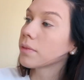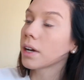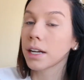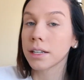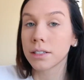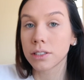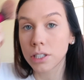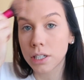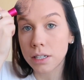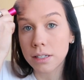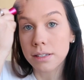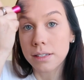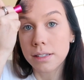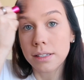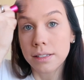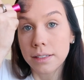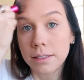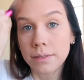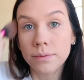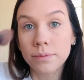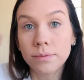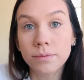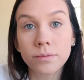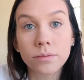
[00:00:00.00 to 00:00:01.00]
I
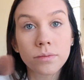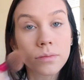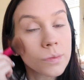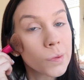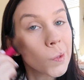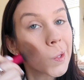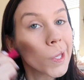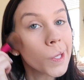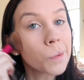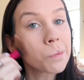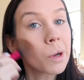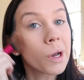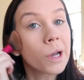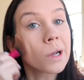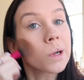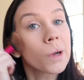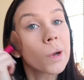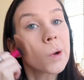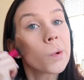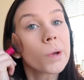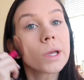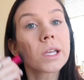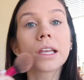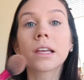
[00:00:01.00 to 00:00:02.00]
just keep on
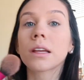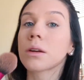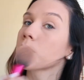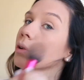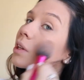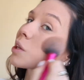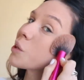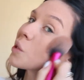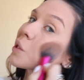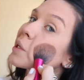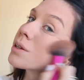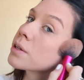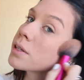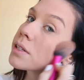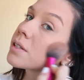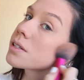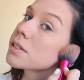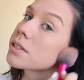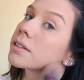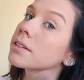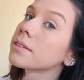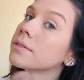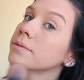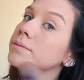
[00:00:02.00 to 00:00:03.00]
going in with
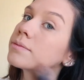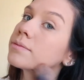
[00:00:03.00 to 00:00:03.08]
this.